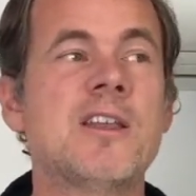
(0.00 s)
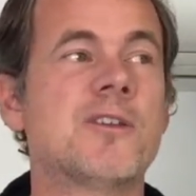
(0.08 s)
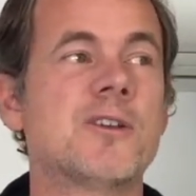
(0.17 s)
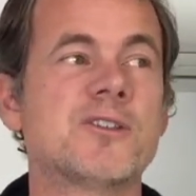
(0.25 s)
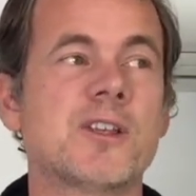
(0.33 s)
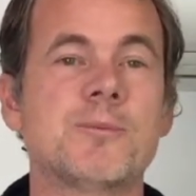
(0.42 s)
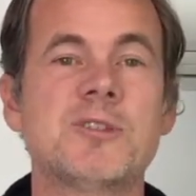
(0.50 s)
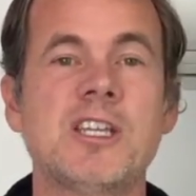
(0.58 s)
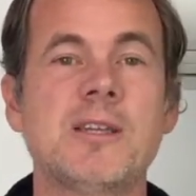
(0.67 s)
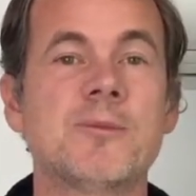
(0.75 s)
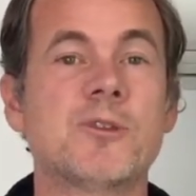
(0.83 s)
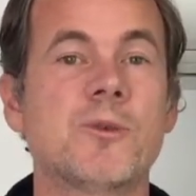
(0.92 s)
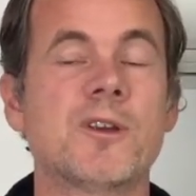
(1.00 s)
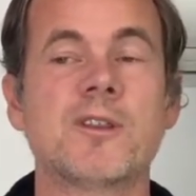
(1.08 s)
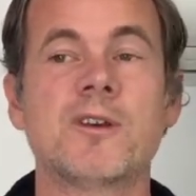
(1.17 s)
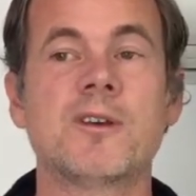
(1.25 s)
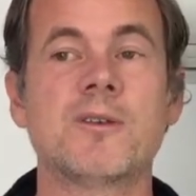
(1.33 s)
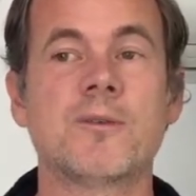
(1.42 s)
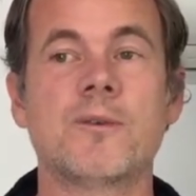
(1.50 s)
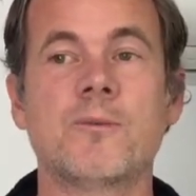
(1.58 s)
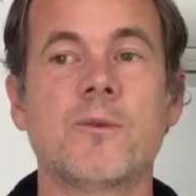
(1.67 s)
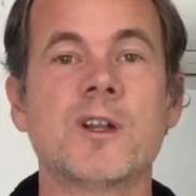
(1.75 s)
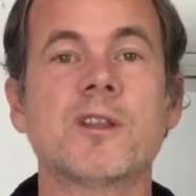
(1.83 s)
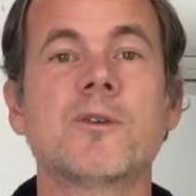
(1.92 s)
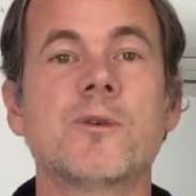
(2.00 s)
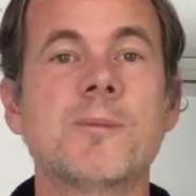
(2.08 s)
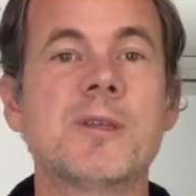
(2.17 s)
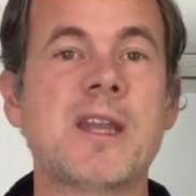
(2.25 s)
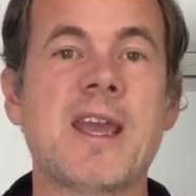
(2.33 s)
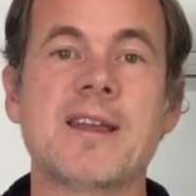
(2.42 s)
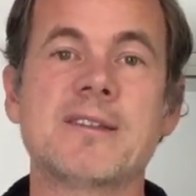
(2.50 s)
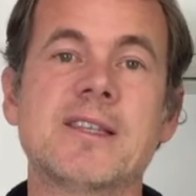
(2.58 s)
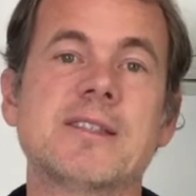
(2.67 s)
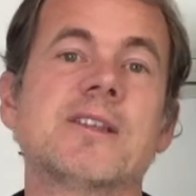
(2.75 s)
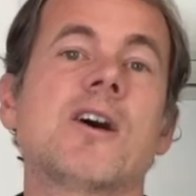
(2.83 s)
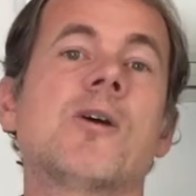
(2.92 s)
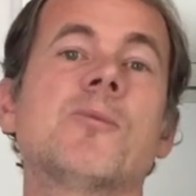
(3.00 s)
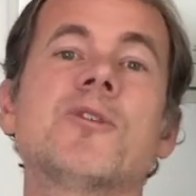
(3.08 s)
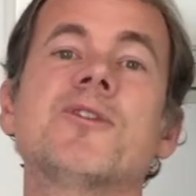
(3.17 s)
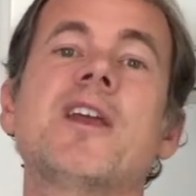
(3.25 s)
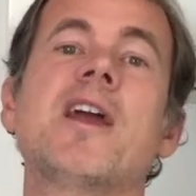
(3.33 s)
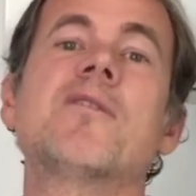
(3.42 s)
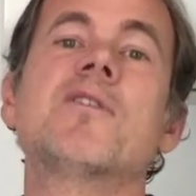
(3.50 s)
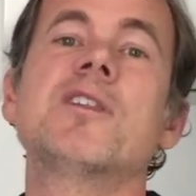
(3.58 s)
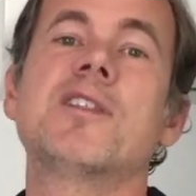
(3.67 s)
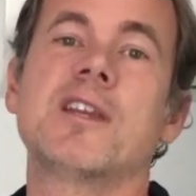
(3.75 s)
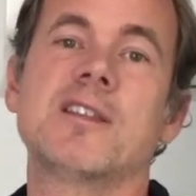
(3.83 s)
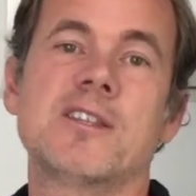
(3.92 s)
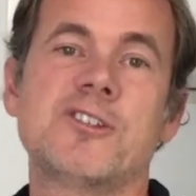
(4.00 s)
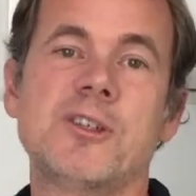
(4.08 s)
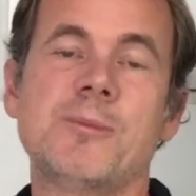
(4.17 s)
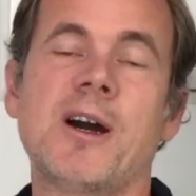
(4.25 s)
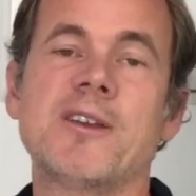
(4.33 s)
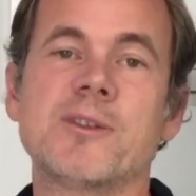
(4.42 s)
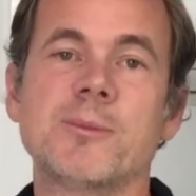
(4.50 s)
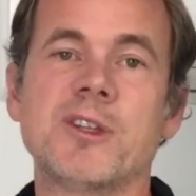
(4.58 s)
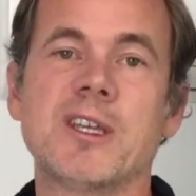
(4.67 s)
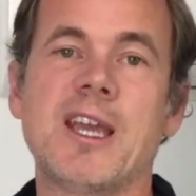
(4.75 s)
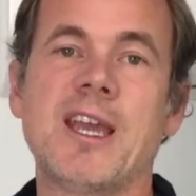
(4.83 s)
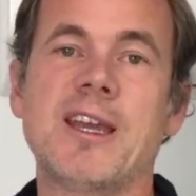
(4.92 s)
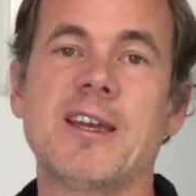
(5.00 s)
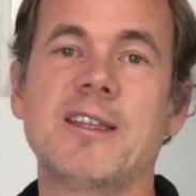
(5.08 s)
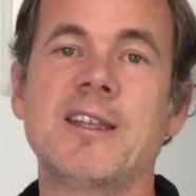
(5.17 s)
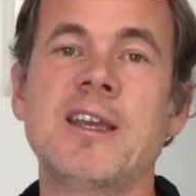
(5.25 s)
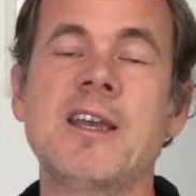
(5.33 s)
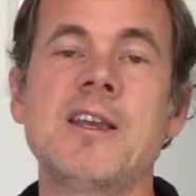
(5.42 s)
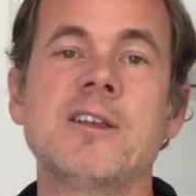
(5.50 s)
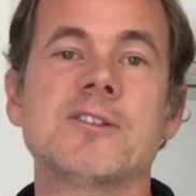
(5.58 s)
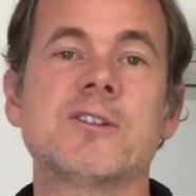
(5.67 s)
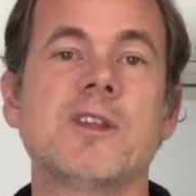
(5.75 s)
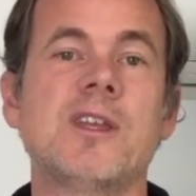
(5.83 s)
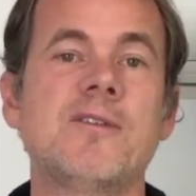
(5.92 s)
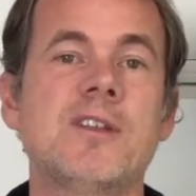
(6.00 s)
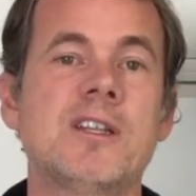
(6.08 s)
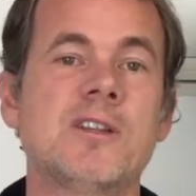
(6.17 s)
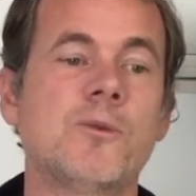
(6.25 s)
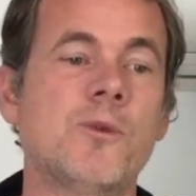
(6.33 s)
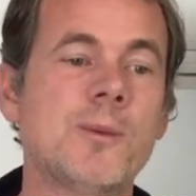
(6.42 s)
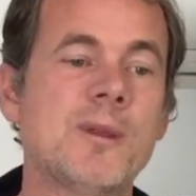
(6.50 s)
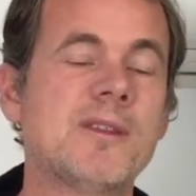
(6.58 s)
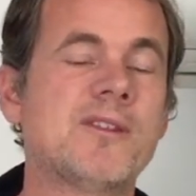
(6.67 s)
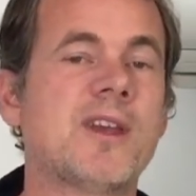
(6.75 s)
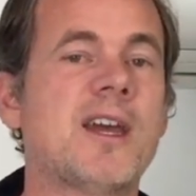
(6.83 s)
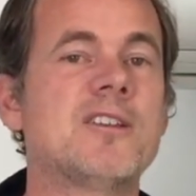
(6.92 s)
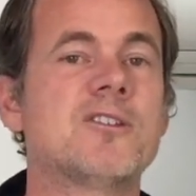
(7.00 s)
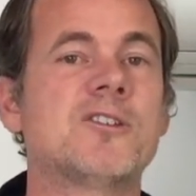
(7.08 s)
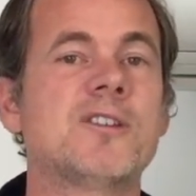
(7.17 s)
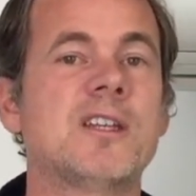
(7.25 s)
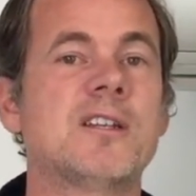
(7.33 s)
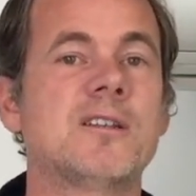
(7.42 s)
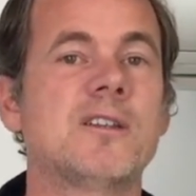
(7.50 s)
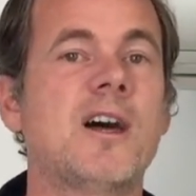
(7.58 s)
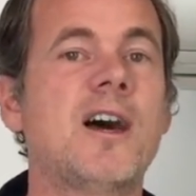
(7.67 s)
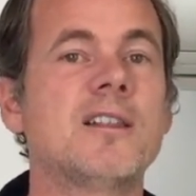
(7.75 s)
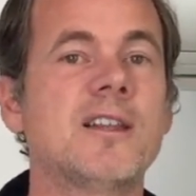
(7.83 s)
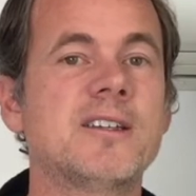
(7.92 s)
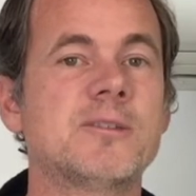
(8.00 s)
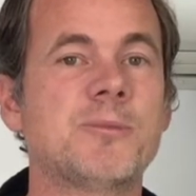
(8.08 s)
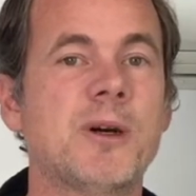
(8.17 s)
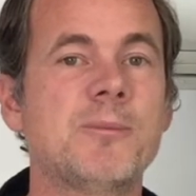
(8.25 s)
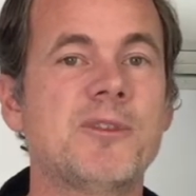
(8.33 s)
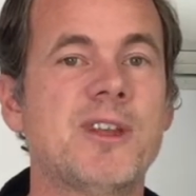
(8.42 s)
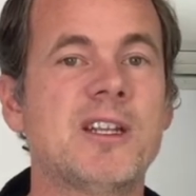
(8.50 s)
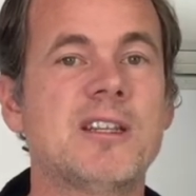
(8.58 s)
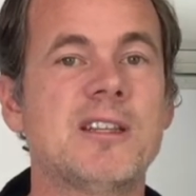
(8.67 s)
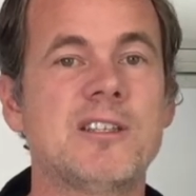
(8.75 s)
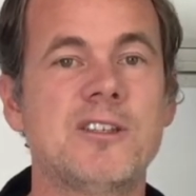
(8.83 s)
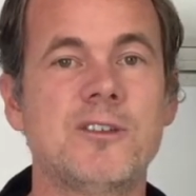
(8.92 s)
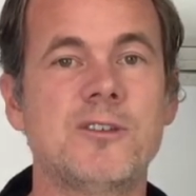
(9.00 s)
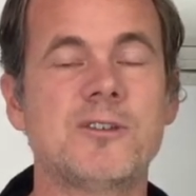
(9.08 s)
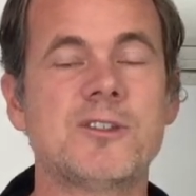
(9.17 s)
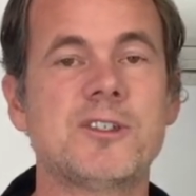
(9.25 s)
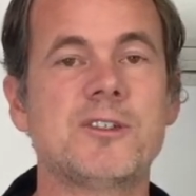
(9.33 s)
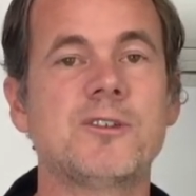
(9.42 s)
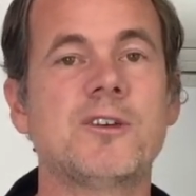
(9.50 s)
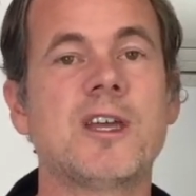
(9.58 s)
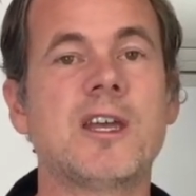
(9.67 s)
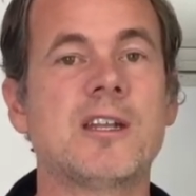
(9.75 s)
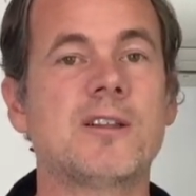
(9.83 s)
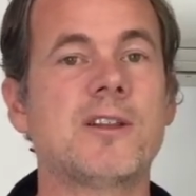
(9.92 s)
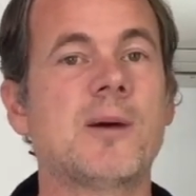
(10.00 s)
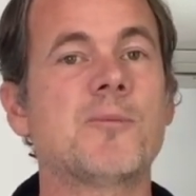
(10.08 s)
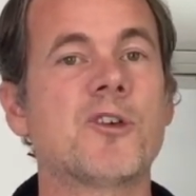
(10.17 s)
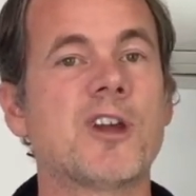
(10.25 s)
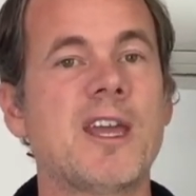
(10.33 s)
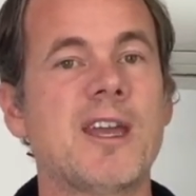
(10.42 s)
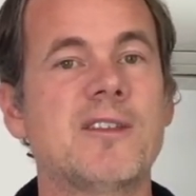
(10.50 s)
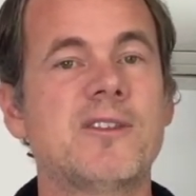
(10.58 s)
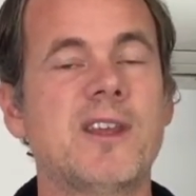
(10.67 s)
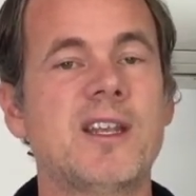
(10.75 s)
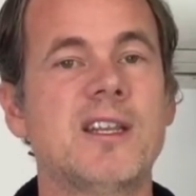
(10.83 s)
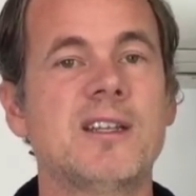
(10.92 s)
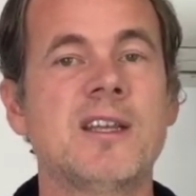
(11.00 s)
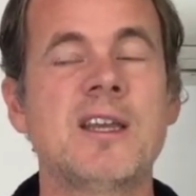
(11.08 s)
There are some teams where one of the women hand sets almost everything that she possibly can. So even in the women's side, you're seeing a lot less bump setting than you used to, and a lot more hand setting.